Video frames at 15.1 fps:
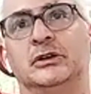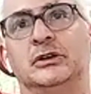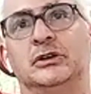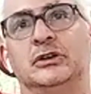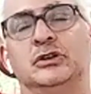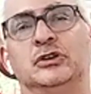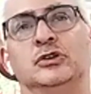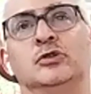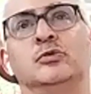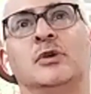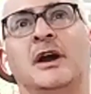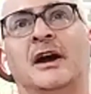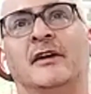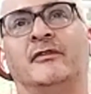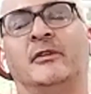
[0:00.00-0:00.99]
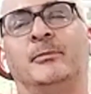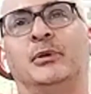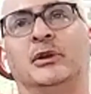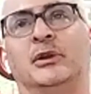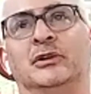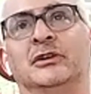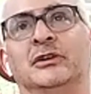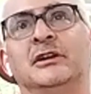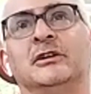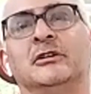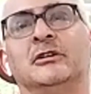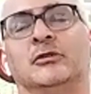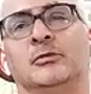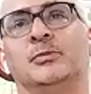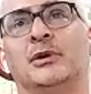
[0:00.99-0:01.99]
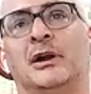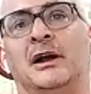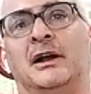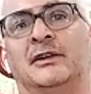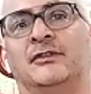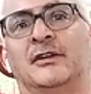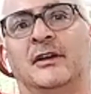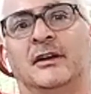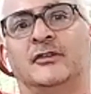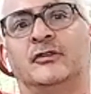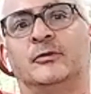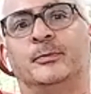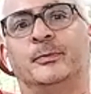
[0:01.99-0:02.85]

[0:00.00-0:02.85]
you have a political process